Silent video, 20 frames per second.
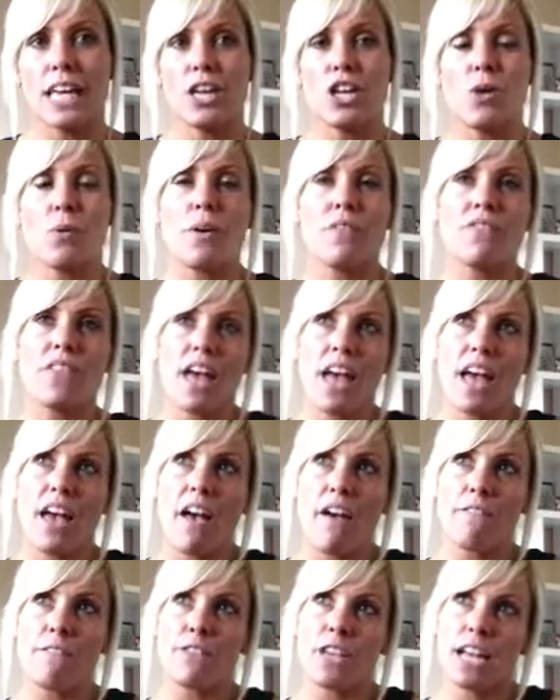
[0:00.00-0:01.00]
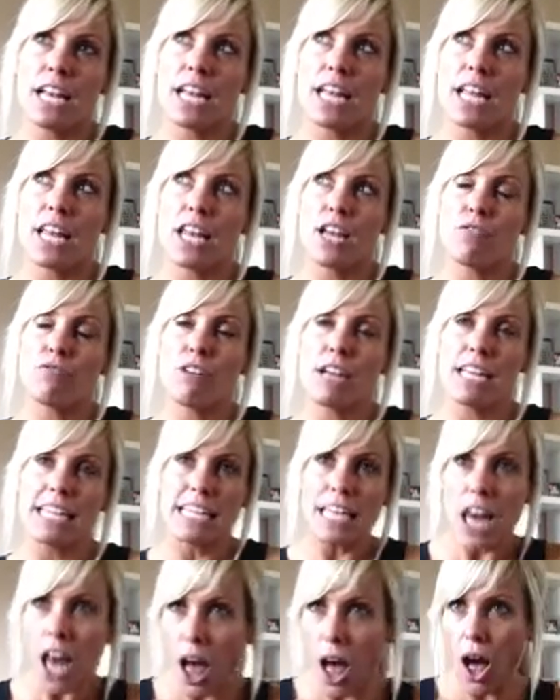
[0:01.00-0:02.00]
if they're feeling
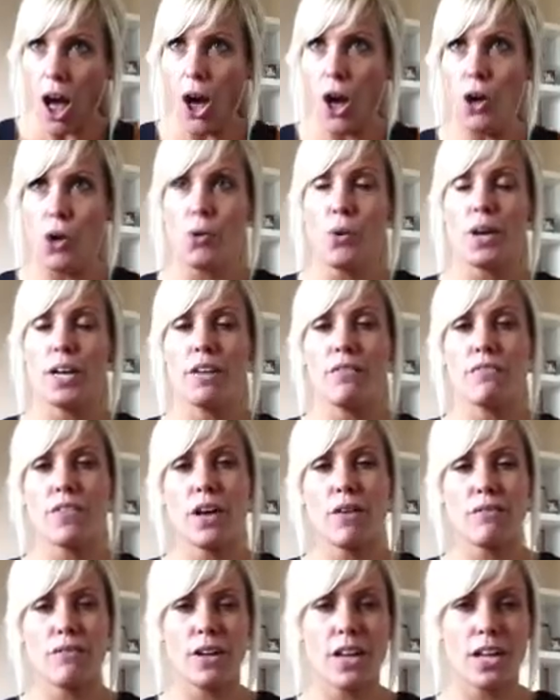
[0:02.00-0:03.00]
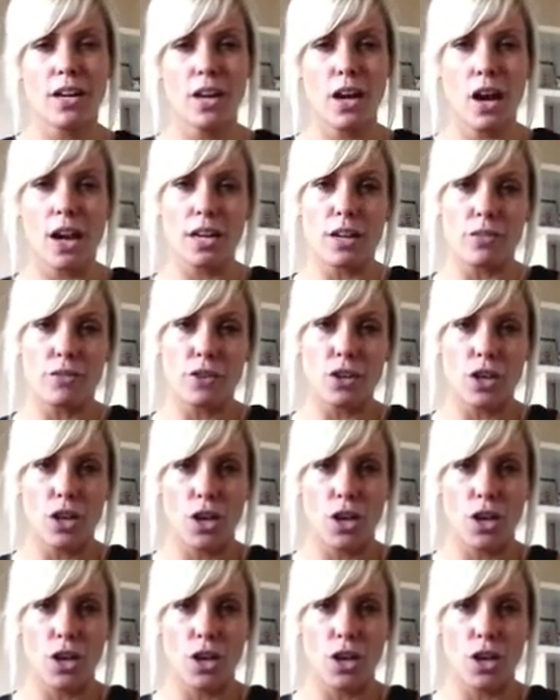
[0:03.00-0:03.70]
really low and if they're feeling kind of,